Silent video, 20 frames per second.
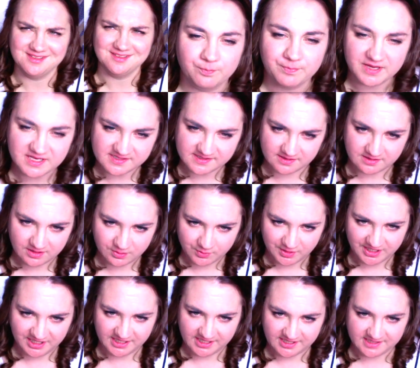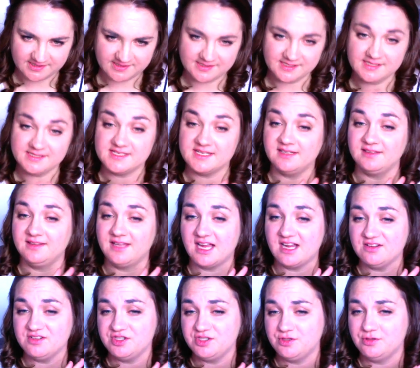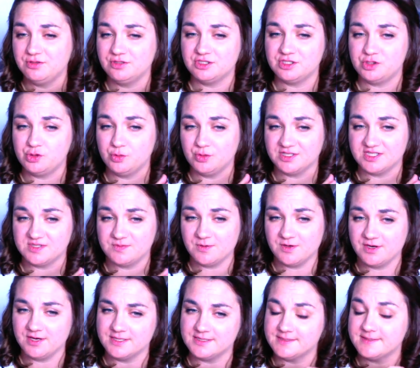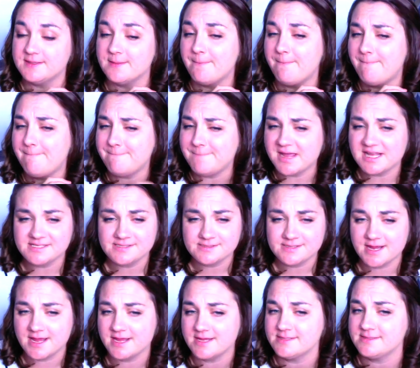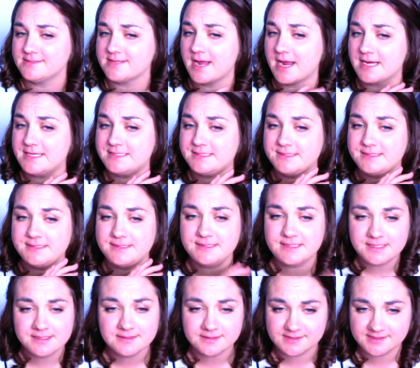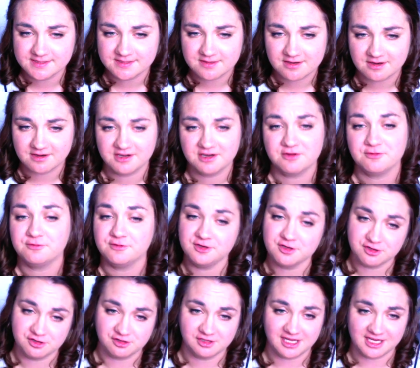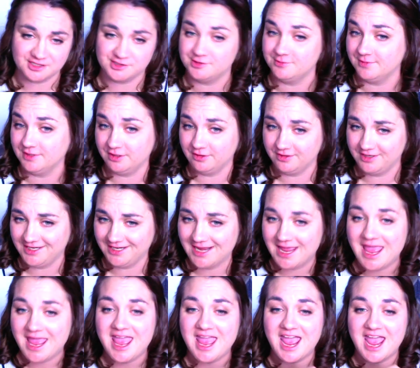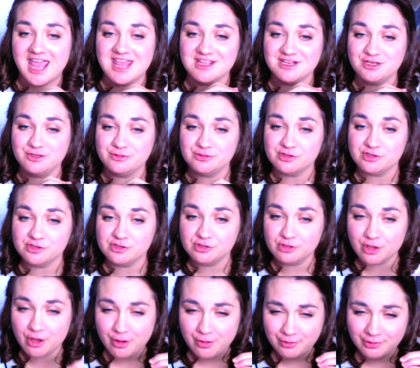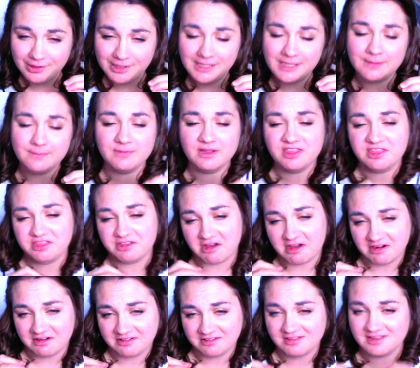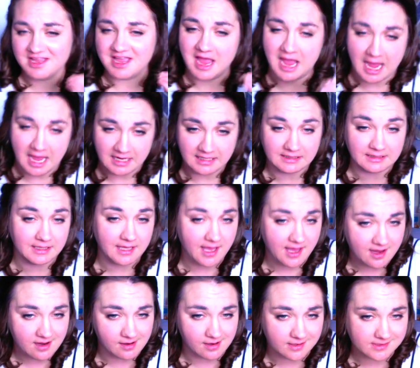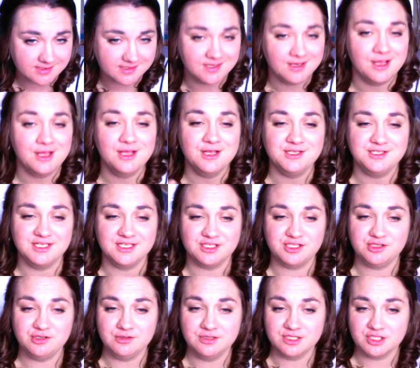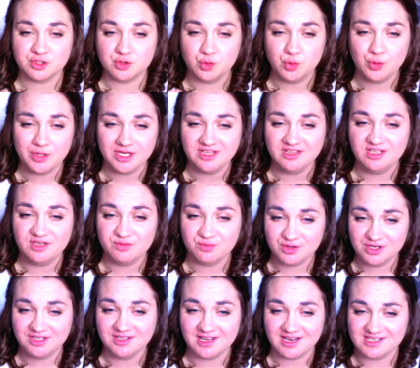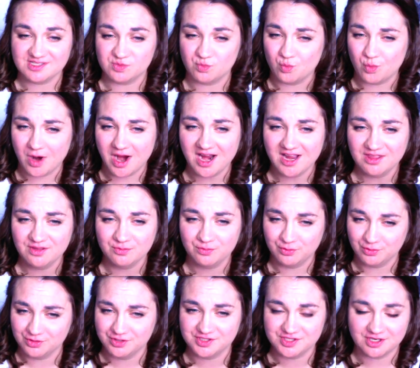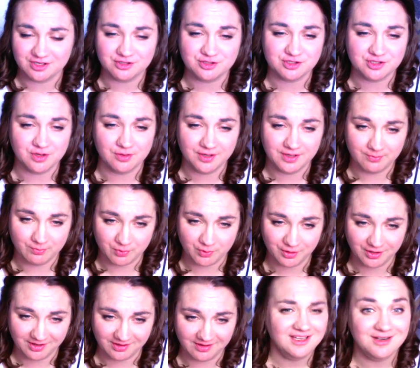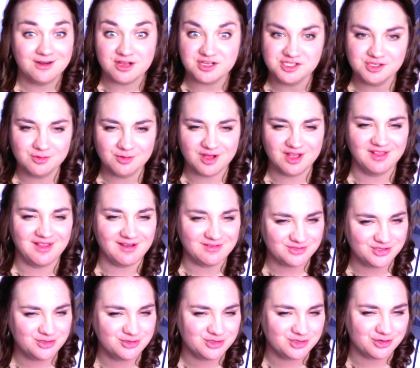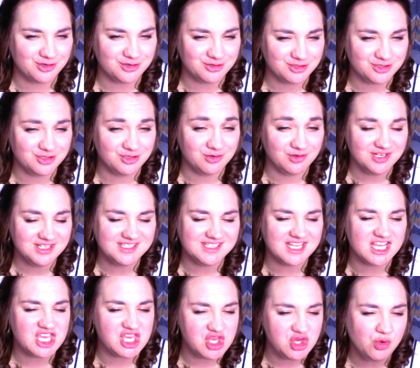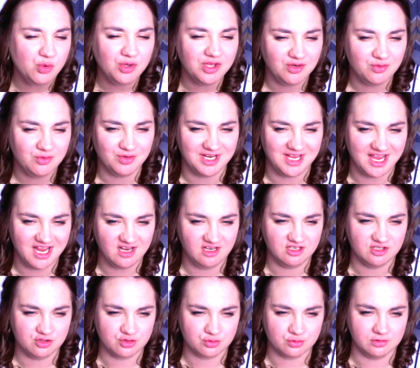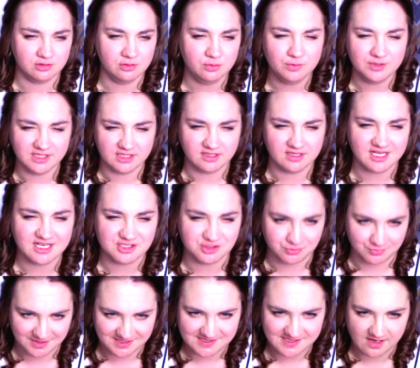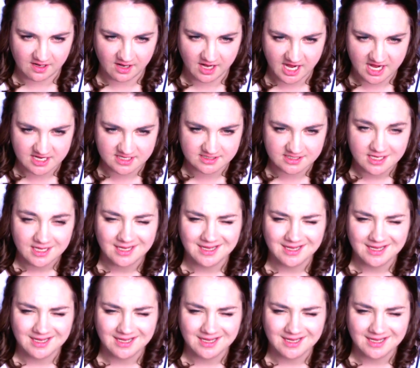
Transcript: Basically what it is it allows students to experience the best case, ideal scenario for your classroom and learning. And then you slowly and methodically add in chaos so that students quickly realize why the rules are so important. It also allows you to show your students that you can regain control when the classroom gets out of hand.